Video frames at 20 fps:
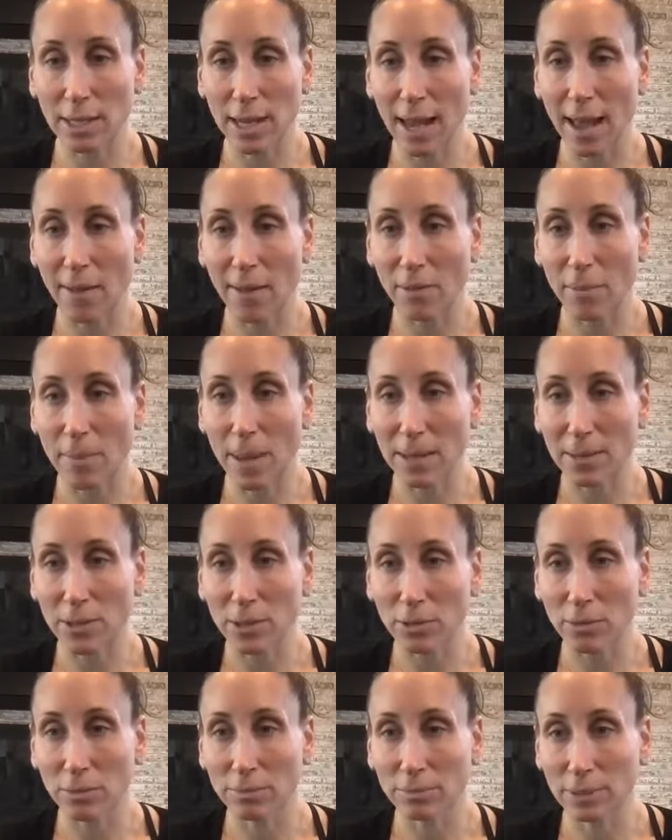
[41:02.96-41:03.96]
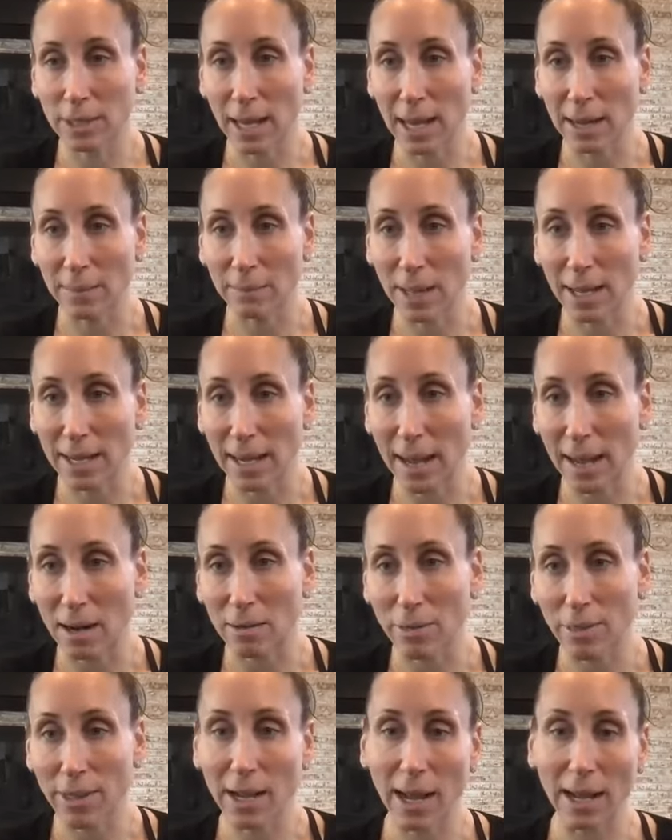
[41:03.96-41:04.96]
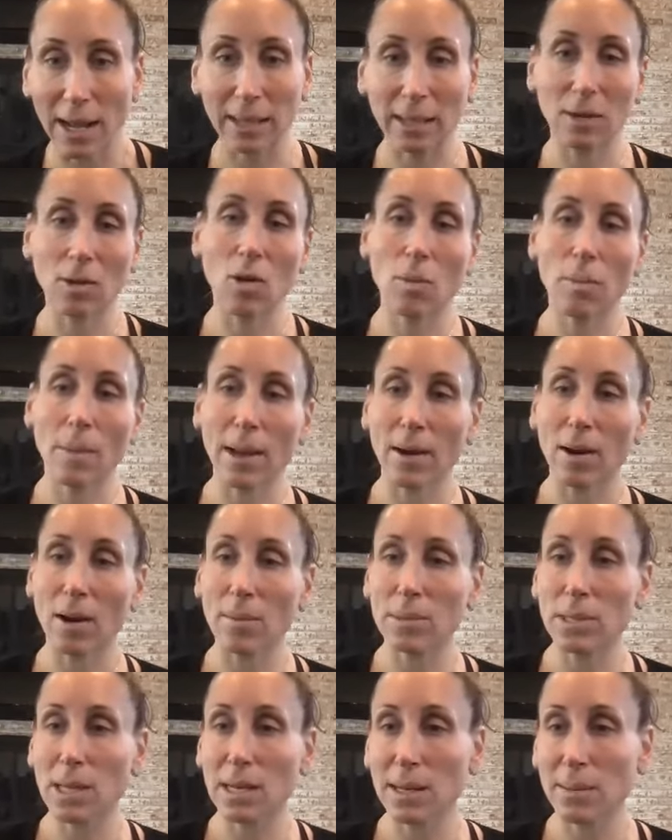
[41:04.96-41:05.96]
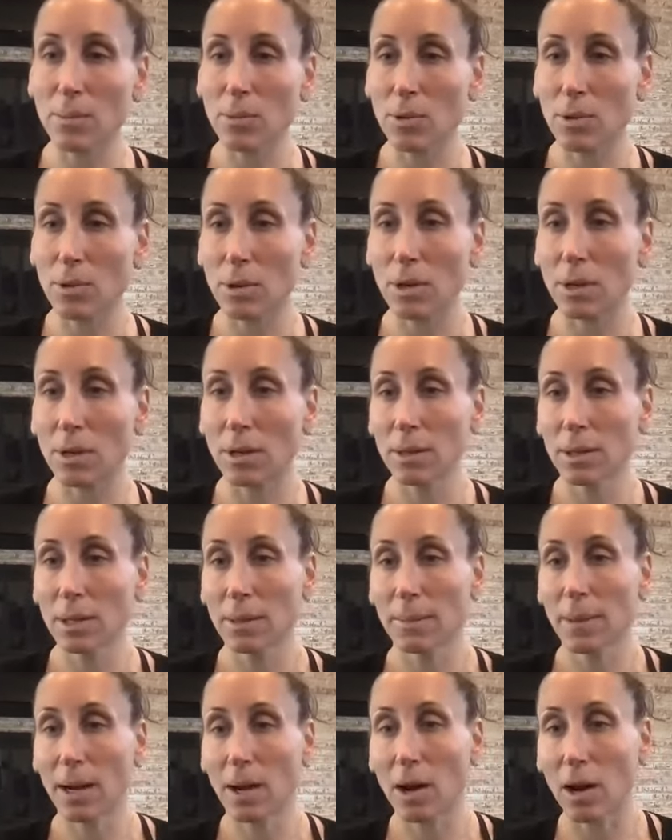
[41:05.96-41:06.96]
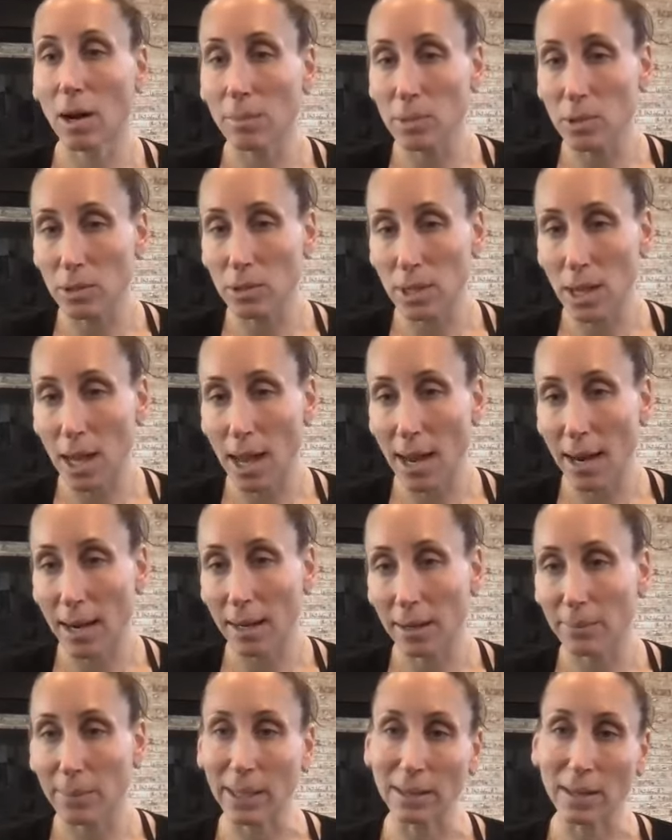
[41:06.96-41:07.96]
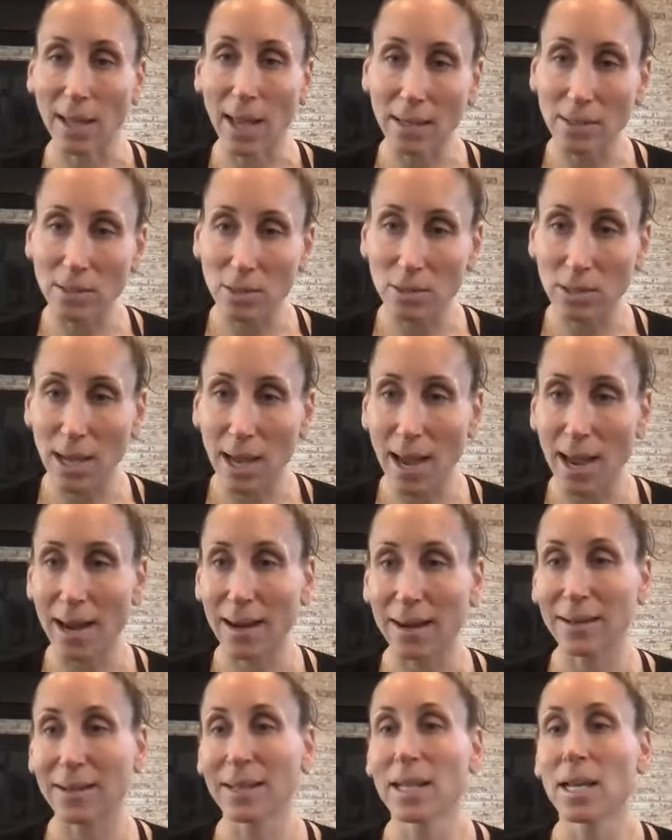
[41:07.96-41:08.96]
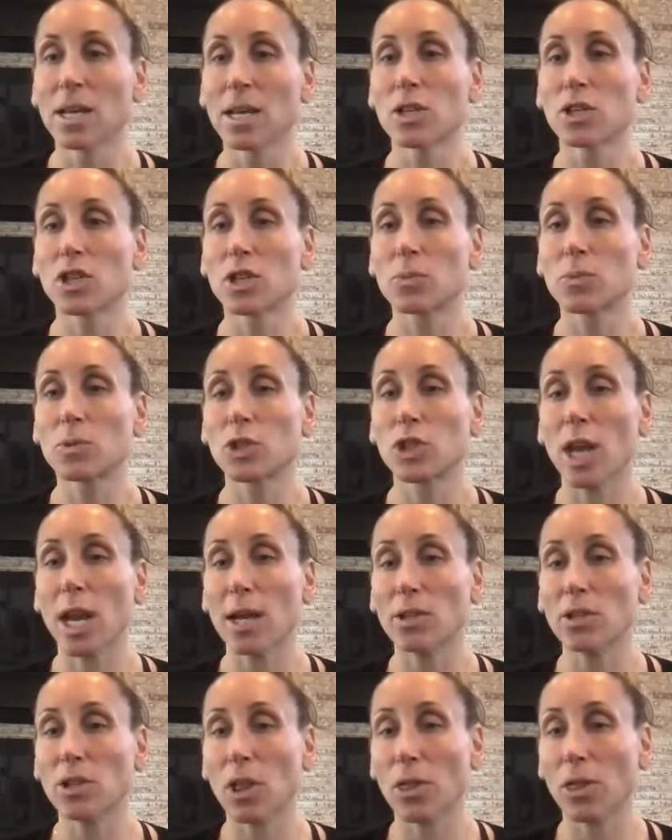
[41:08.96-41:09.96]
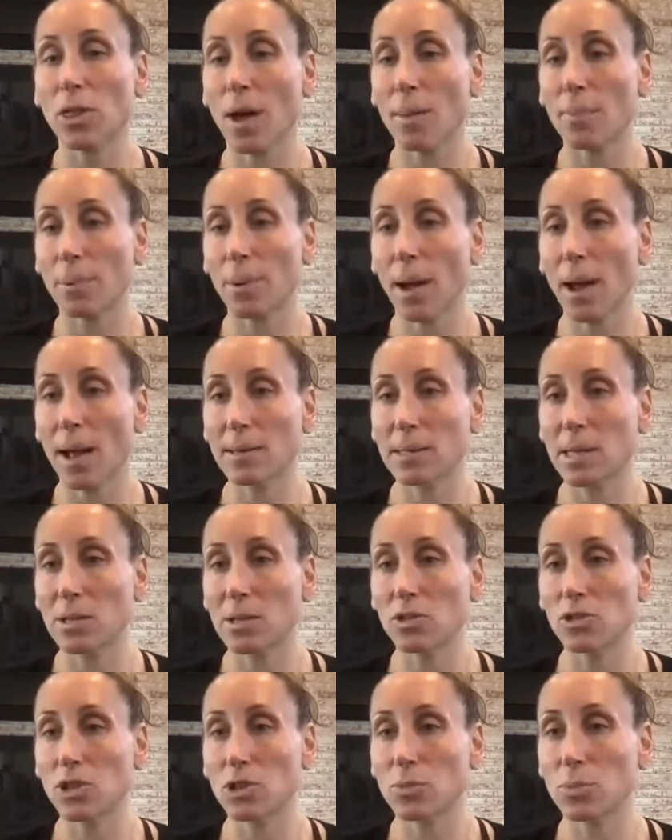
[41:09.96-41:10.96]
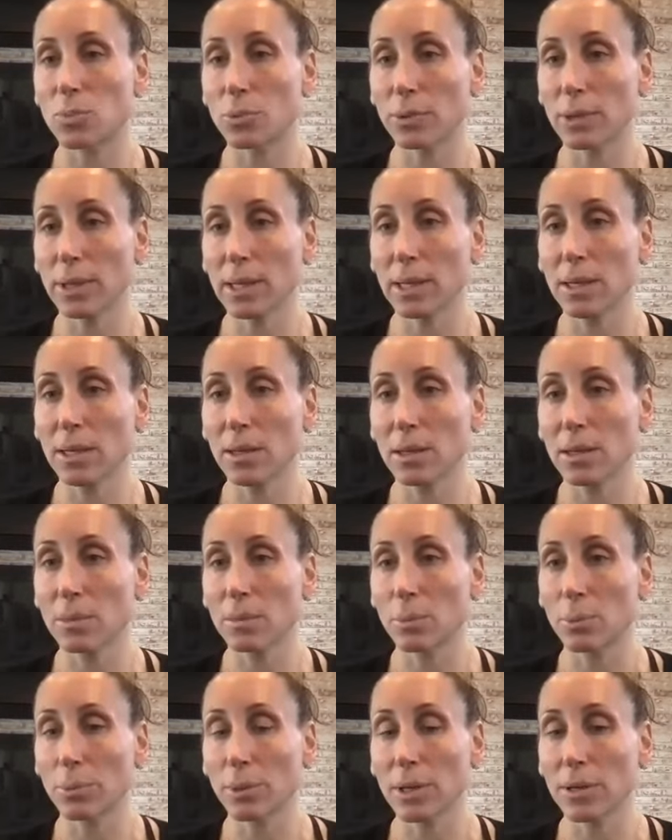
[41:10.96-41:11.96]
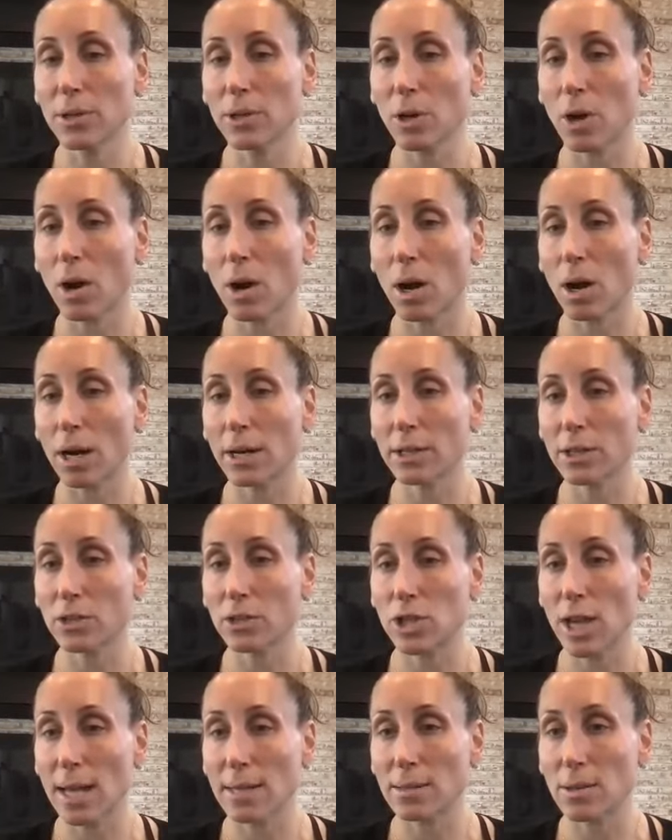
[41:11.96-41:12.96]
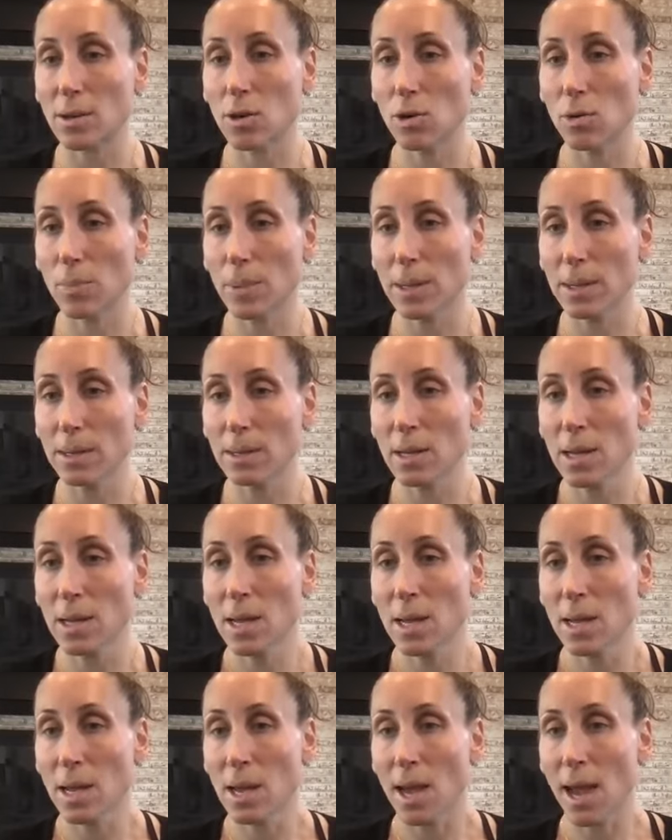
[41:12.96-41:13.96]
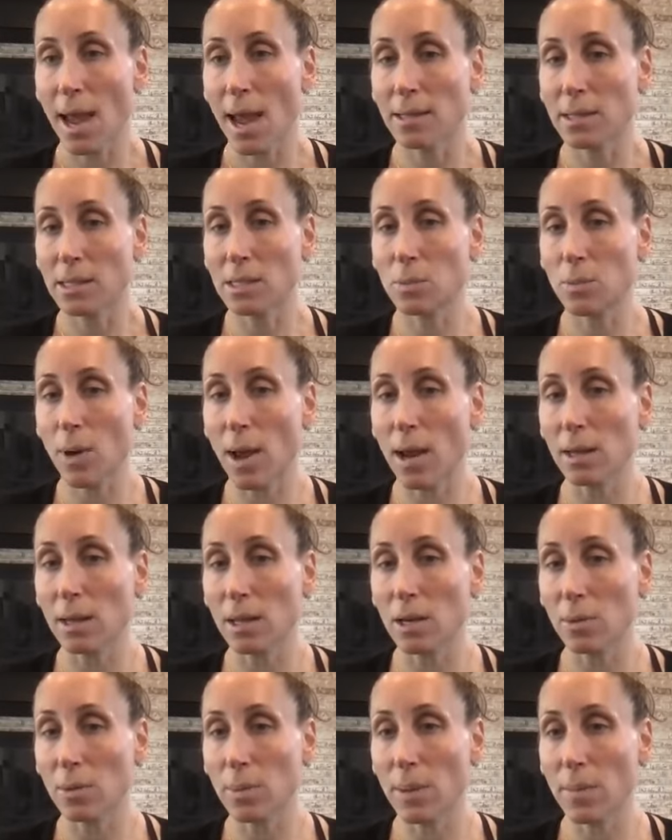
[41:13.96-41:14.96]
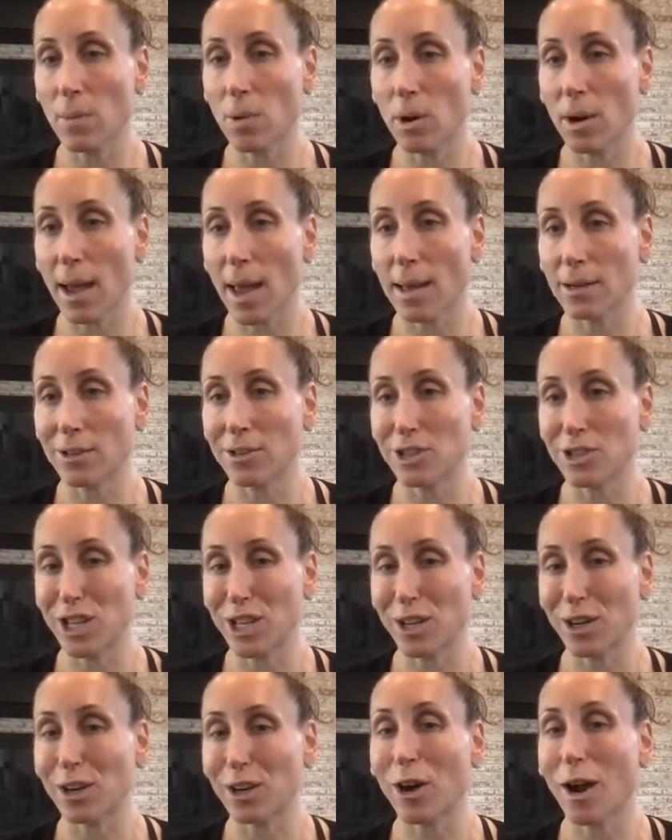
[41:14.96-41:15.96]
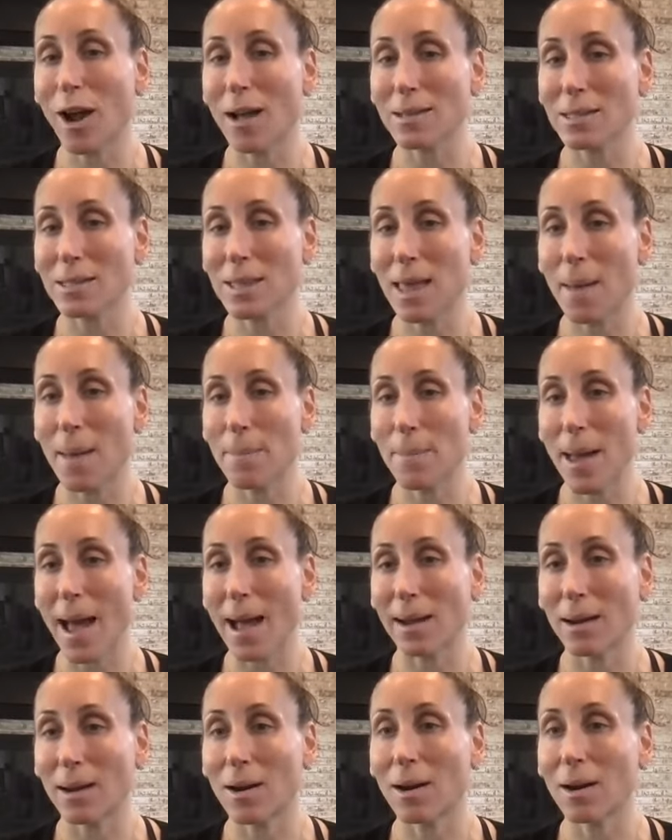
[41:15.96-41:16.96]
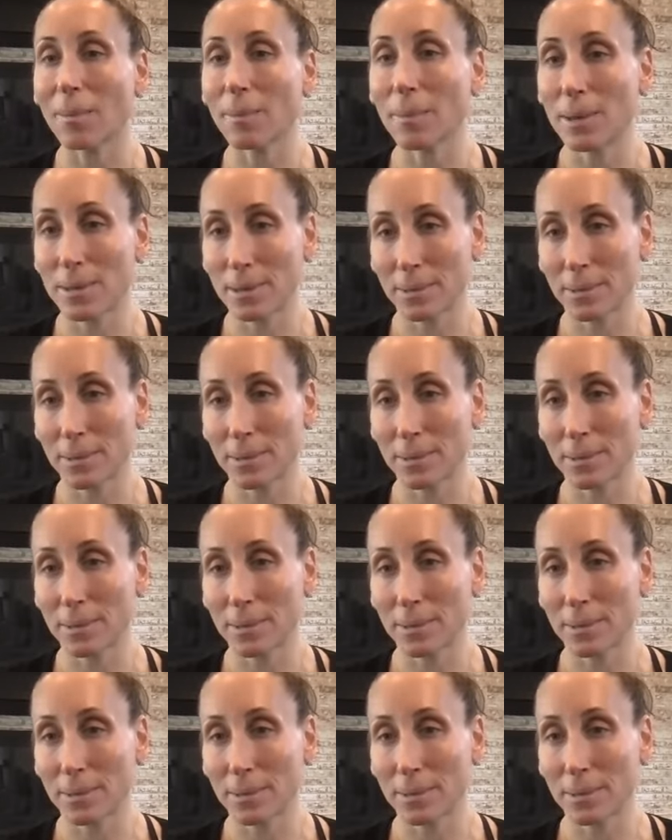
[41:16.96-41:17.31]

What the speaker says: to have a mental game like, I don't think I can hold my arms anymore. My arms are tired, my legs are tired. Just change the thought process and just breathe. Breathe your heart and your chest open and spread a little bit more energy across that back arm.